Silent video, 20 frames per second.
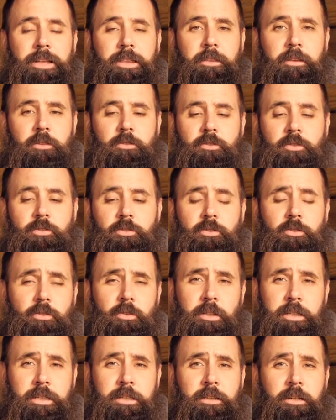this
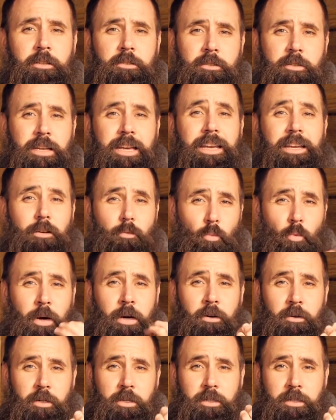certainly does take
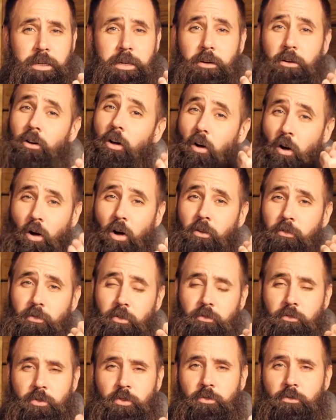wear and tear off
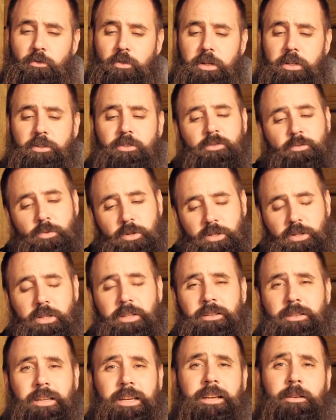of your wrists, which
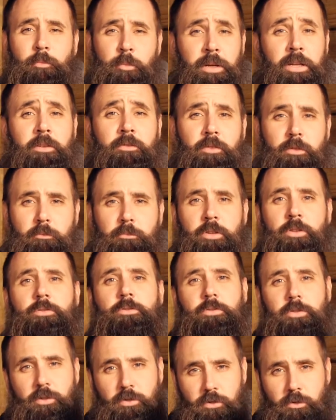can take a bit of
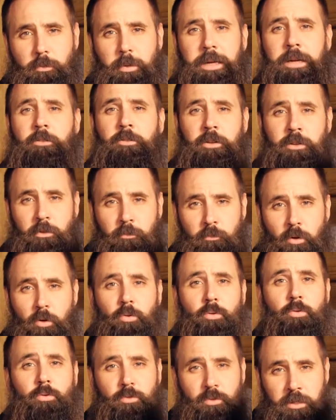abuse as you're pounding the
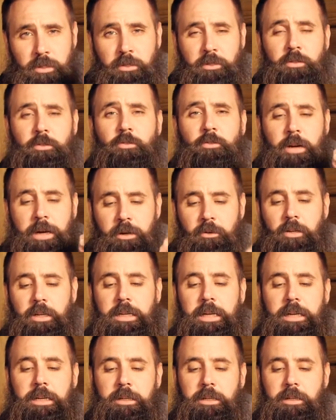poles into the ground
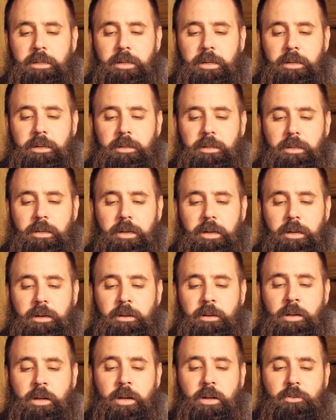again and again and again.
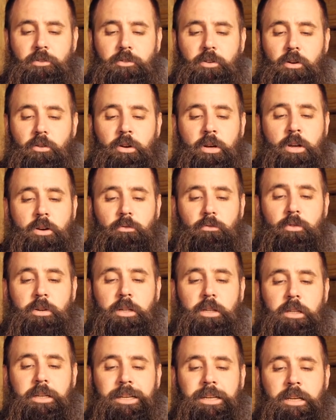So
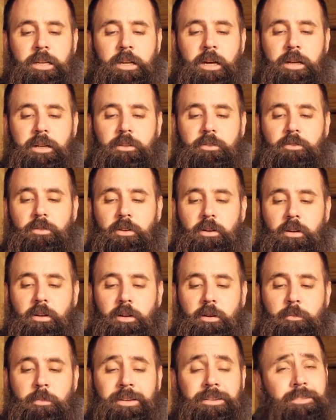really nice
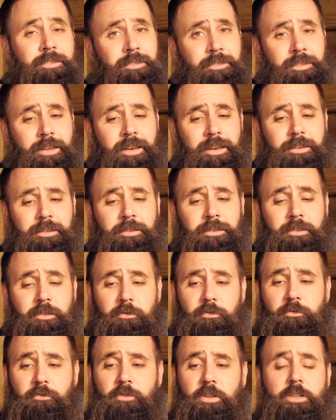set
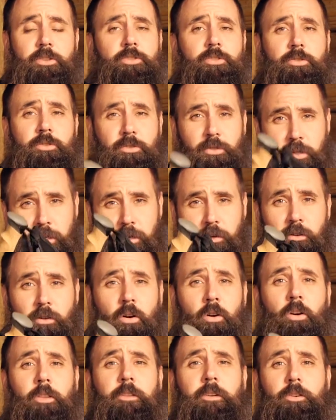of features there
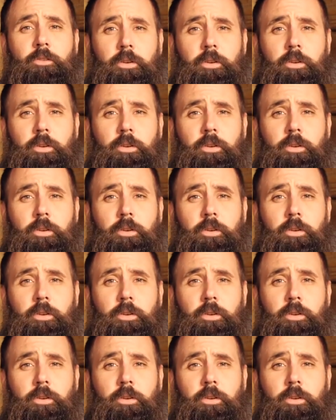on the